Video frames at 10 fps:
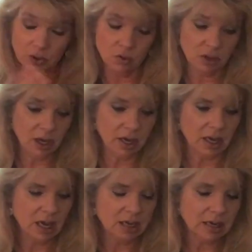Okay,
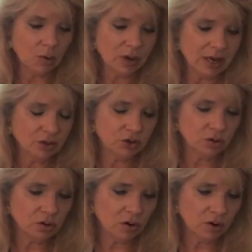now we had
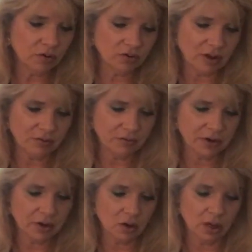2 cards that
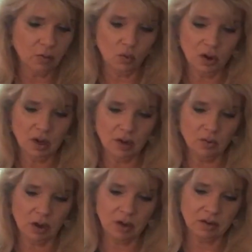fell, and one,
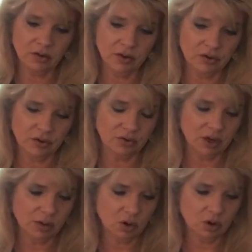ironically, is the
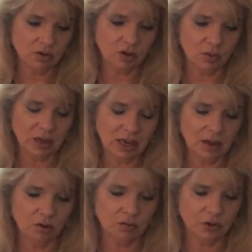same card that we
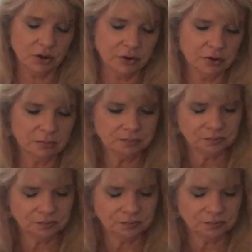had over here.